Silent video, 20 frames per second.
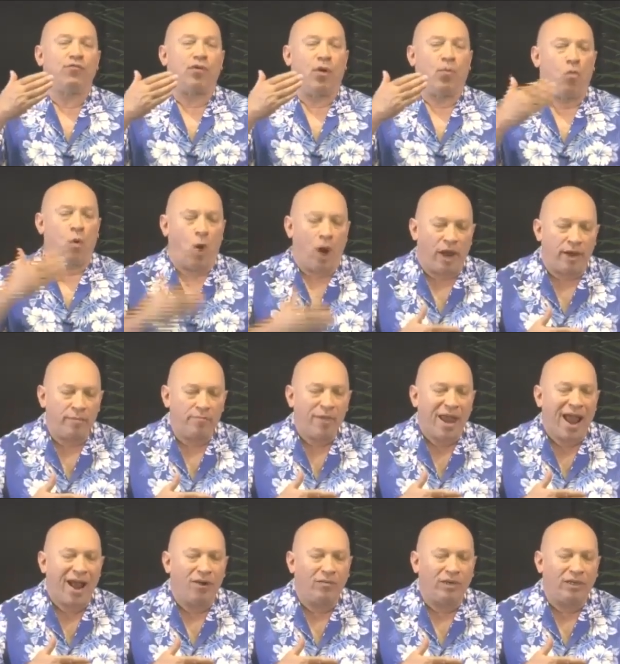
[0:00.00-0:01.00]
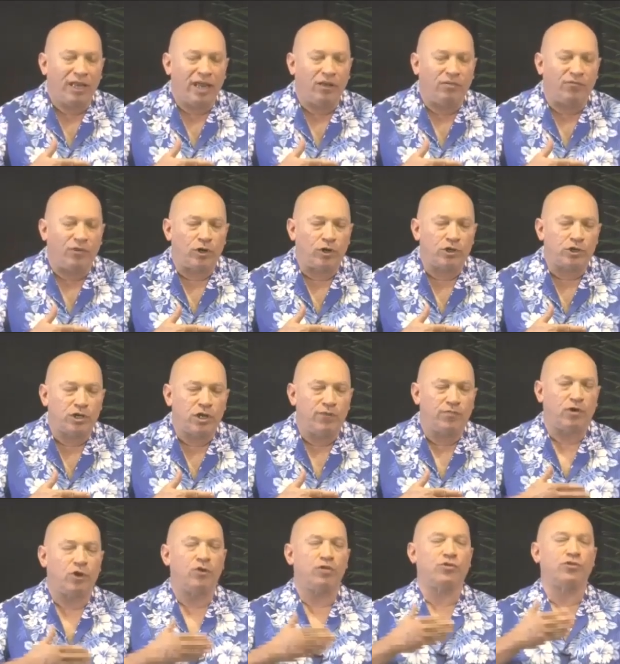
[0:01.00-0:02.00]
from one parallel version
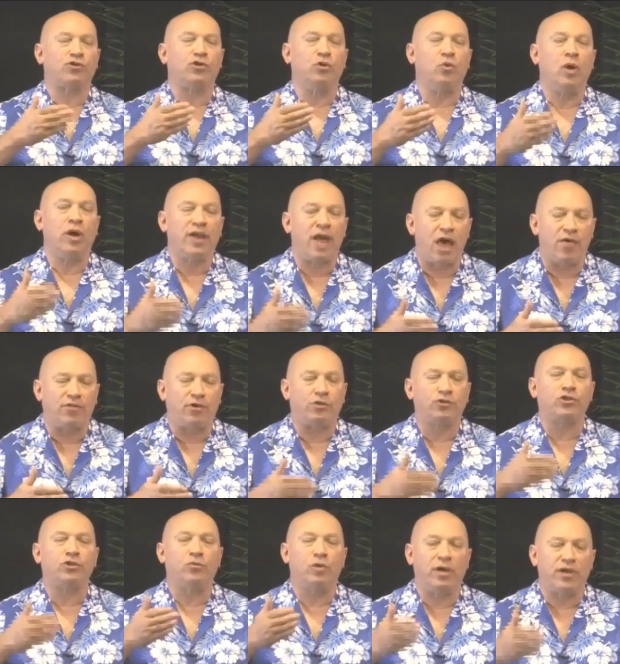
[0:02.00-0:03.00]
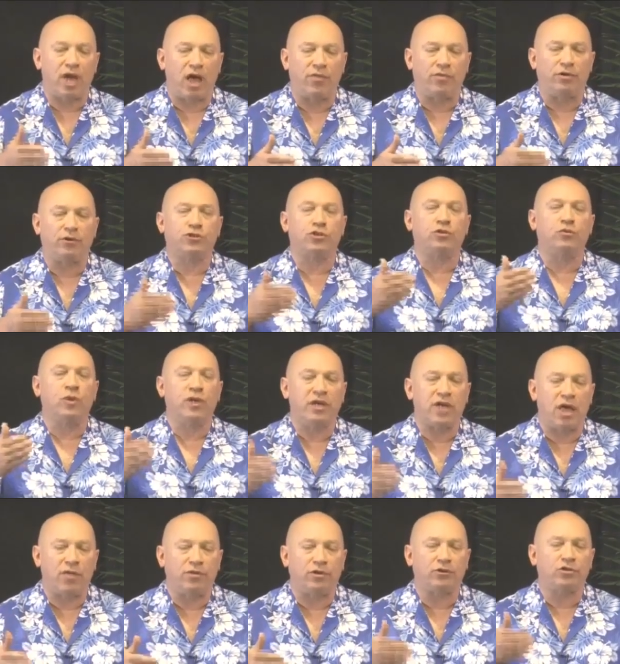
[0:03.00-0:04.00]
of Earth to another, to another, to
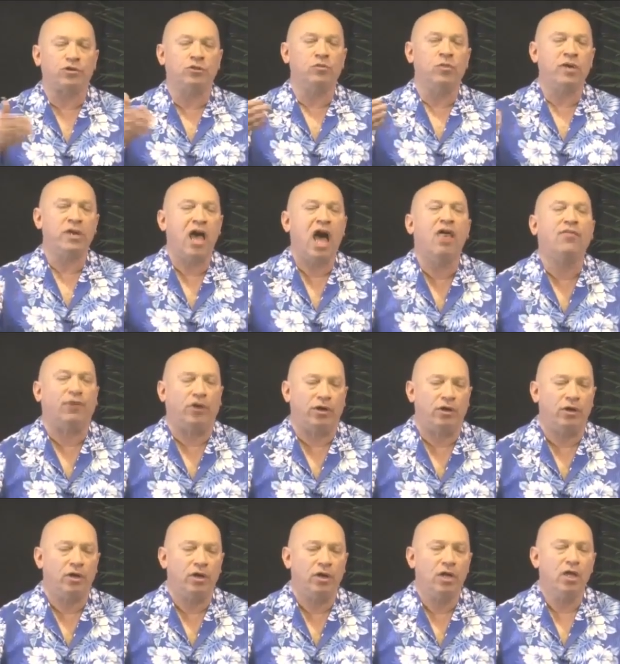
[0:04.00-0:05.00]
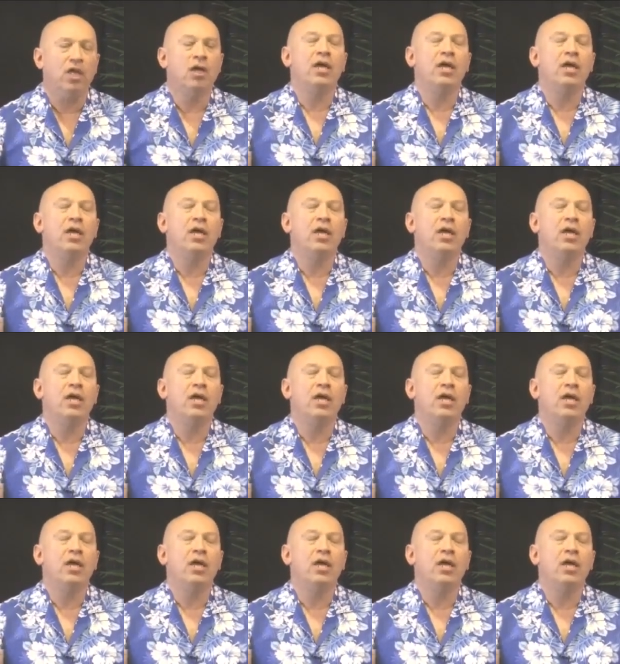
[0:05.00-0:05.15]
another, to another,